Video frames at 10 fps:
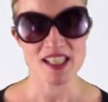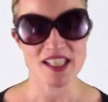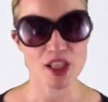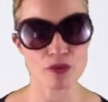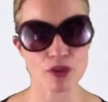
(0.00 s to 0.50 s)

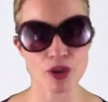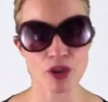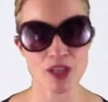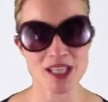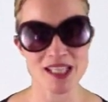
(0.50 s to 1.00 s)
Instead of
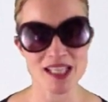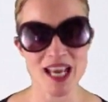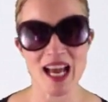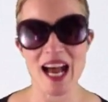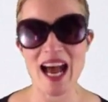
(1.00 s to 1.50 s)
que, it's
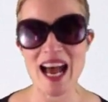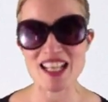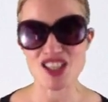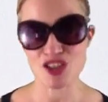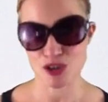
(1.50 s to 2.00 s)
à
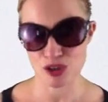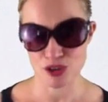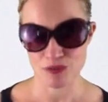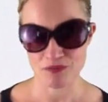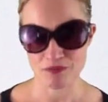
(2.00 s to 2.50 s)
ce
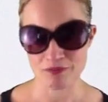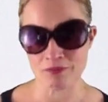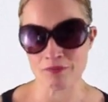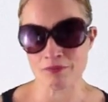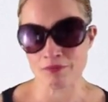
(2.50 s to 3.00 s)
que.
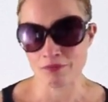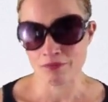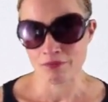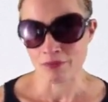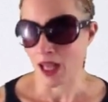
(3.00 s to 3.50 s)

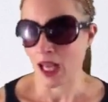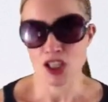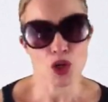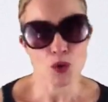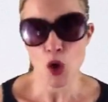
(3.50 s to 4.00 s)
I
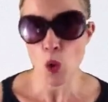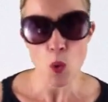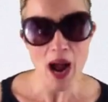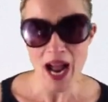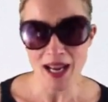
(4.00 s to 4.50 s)
don't know why.